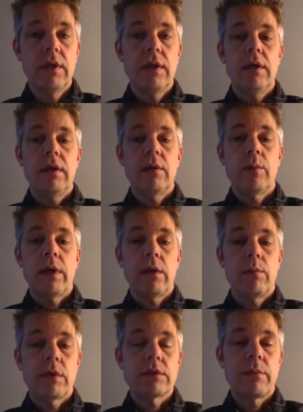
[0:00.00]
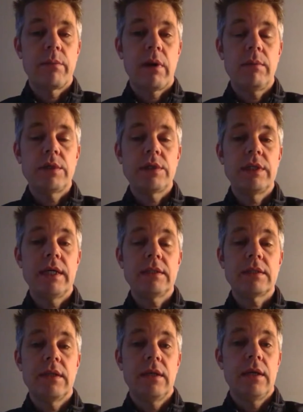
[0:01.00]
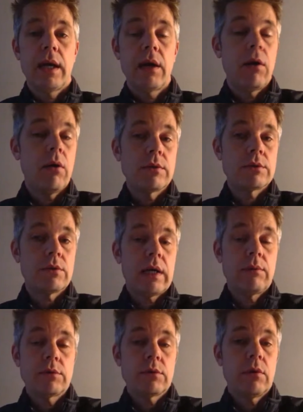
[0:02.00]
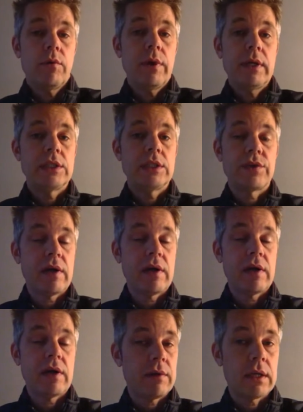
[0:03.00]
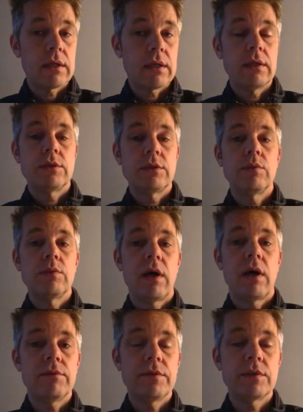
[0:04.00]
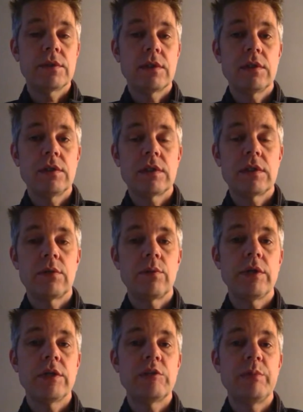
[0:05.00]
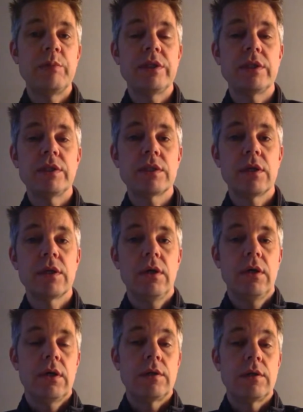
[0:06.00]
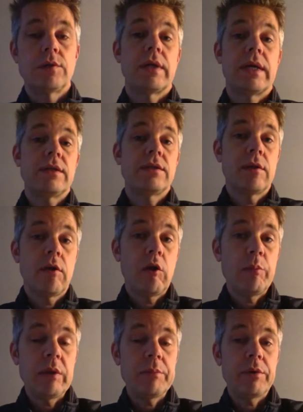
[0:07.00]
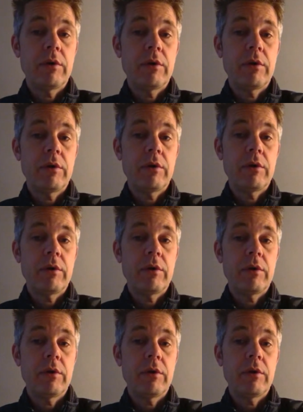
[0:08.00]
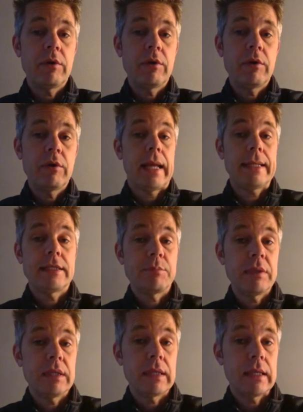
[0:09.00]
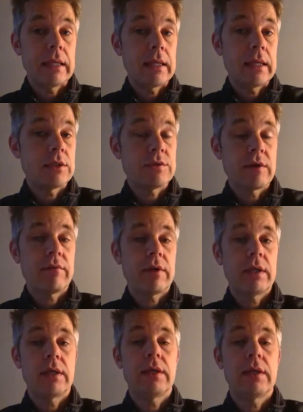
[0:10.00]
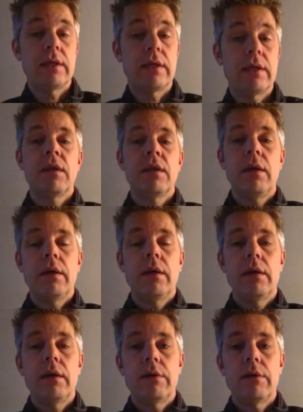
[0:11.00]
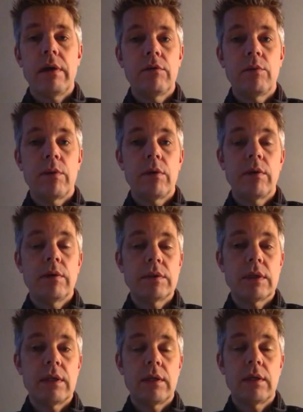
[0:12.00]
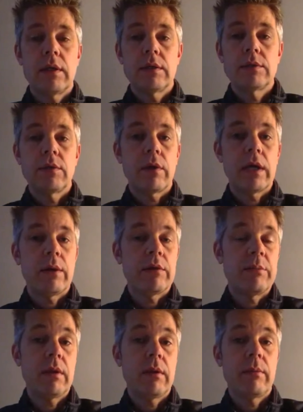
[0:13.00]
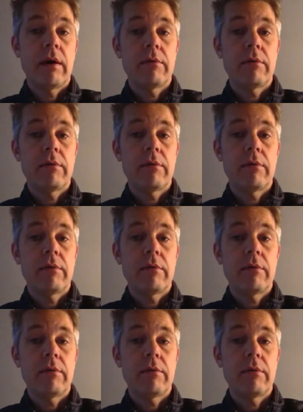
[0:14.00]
when it wasn't published yet. I was already traveling to conferences and doing speeches to get to know people, but also because I like speaking and traveling around the world, talking with people